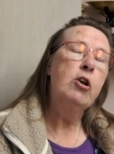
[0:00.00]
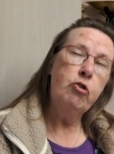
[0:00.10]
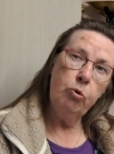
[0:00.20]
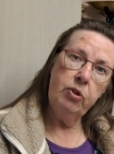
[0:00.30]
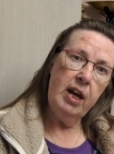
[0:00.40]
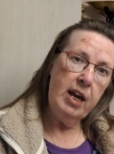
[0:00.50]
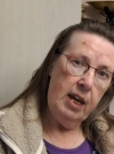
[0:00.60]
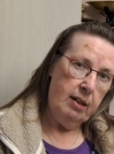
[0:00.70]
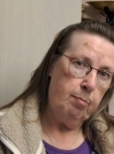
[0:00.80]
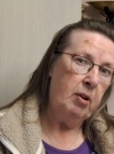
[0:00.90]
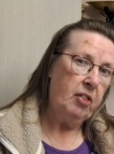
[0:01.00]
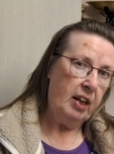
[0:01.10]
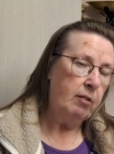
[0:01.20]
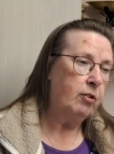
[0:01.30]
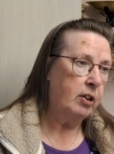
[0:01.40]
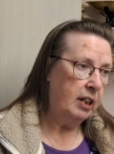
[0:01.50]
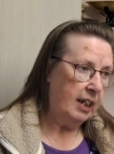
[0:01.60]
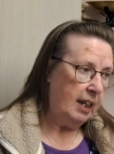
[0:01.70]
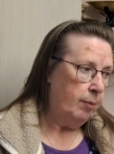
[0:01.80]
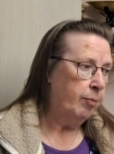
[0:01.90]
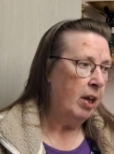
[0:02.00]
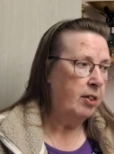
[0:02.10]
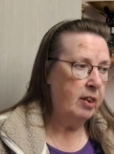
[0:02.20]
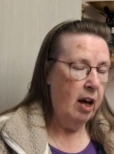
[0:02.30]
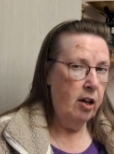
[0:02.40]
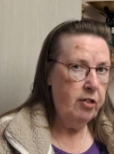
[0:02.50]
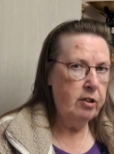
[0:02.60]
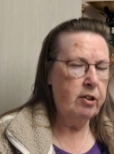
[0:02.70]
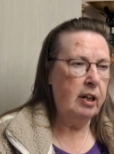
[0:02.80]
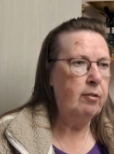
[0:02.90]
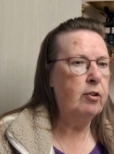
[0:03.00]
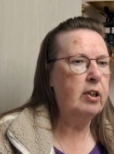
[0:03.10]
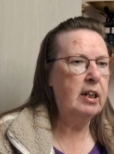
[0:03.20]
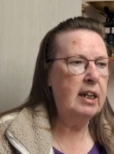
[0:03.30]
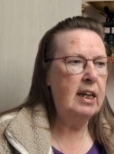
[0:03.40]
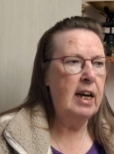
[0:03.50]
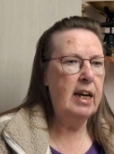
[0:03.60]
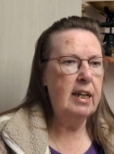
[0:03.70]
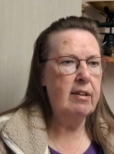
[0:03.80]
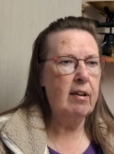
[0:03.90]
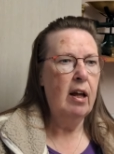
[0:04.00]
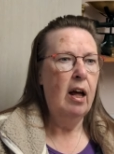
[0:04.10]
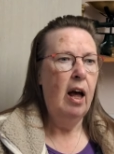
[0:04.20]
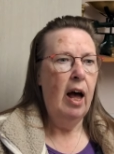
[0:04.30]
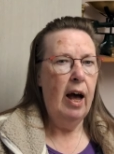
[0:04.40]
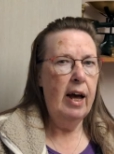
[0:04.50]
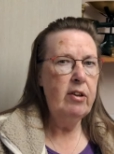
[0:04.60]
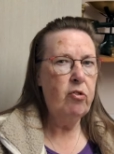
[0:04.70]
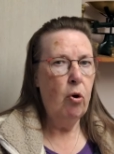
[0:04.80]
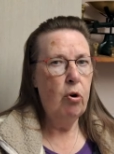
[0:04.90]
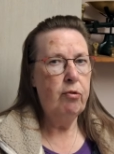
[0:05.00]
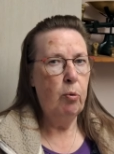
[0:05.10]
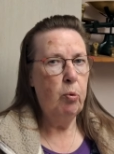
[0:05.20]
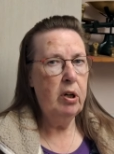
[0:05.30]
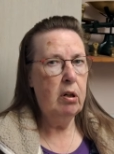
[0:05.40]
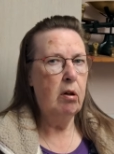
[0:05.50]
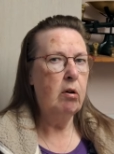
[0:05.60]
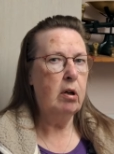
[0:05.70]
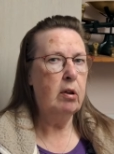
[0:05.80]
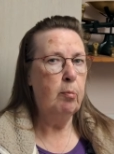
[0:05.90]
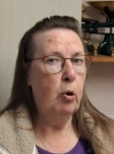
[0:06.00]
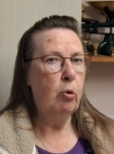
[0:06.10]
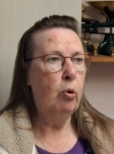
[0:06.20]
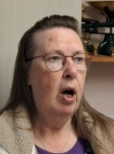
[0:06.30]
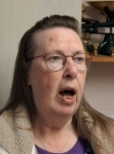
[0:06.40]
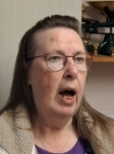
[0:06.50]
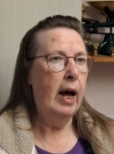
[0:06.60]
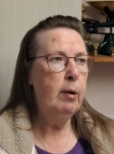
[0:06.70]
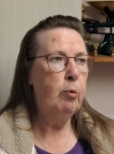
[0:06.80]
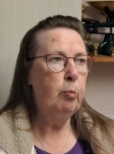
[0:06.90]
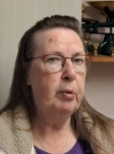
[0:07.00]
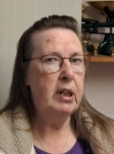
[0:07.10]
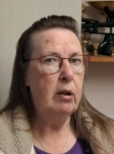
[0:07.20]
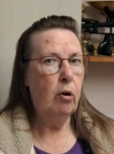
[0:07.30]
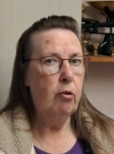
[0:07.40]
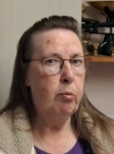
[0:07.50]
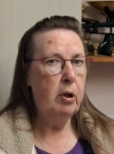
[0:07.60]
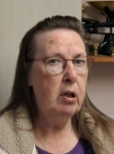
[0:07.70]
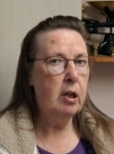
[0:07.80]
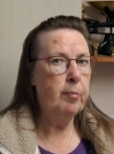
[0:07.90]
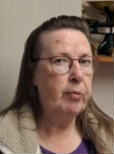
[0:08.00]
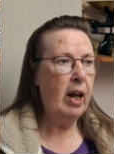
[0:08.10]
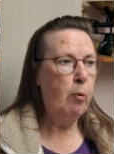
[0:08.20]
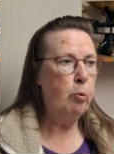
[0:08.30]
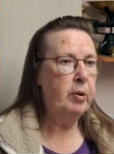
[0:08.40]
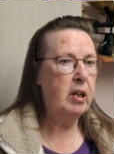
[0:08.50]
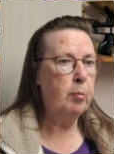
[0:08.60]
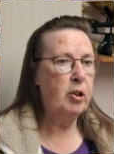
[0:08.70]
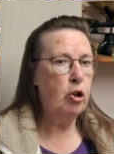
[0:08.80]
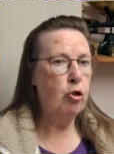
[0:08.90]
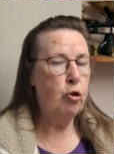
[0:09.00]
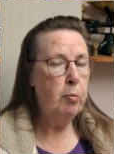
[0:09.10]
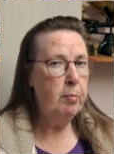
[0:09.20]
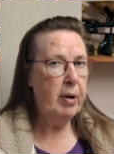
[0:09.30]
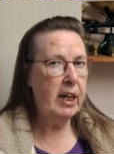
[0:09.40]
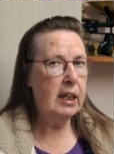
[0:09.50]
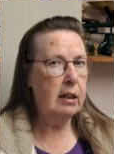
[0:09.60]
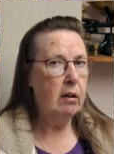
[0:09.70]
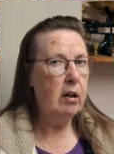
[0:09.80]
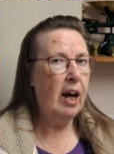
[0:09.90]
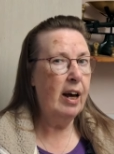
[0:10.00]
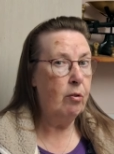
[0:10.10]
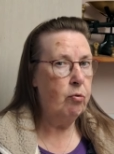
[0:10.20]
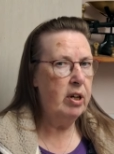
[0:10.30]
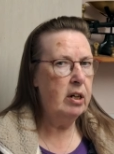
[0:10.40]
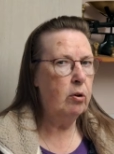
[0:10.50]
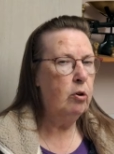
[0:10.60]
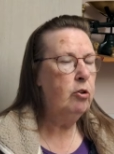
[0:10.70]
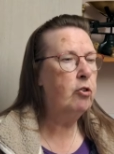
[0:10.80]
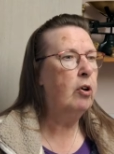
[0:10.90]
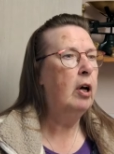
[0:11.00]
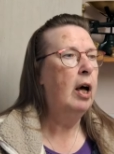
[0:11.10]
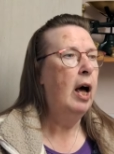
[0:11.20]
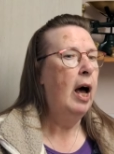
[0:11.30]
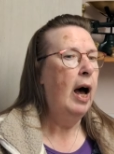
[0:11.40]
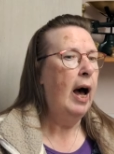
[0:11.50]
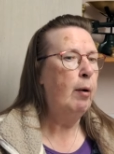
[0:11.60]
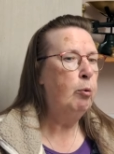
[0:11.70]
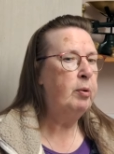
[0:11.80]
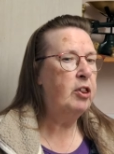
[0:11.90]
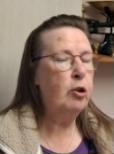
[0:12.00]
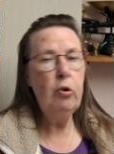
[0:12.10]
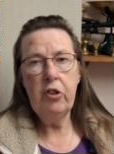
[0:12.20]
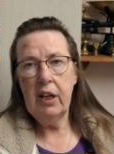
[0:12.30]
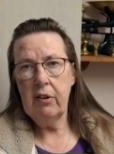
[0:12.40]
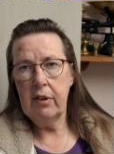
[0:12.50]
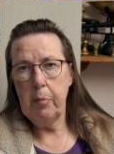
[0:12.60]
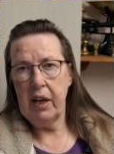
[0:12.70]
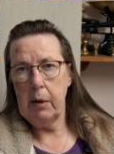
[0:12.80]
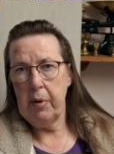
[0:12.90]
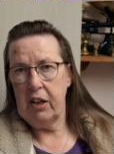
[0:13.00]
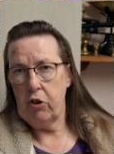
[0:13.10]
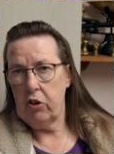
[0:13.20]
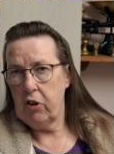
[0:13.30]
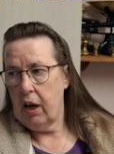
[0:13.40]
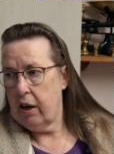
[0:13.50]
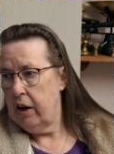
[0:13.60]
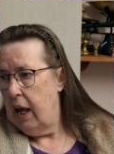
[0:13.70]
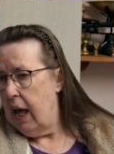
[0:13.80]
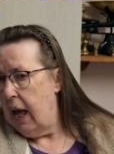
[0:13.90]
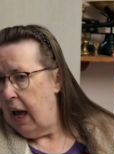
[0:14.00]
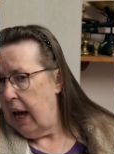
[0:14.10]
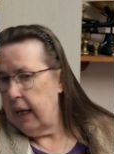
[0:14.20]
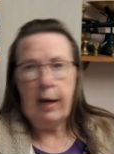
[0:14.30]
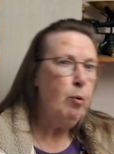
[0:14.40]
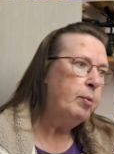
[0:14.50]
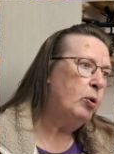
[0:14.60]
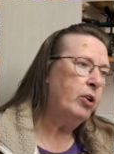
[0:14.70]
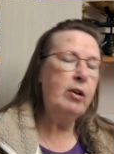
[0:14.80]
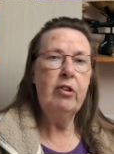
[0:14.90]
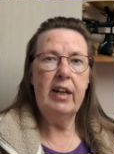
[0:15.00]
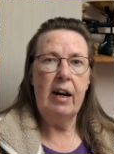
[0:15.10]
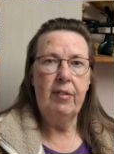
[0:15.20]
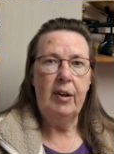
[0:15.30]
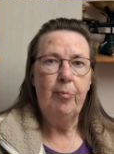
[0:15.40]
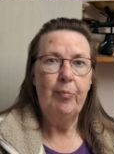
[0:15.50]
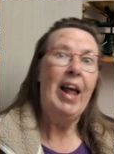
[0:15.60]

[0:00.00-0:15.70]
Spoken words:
So that is my thing for today. The other thing for today is, as of 1 o'clock tomorrow, I will be off work. I will be coming zooming back here at a rate of knots. I will be throwing things in the back of Patrick's car and I will be going down to the caravan.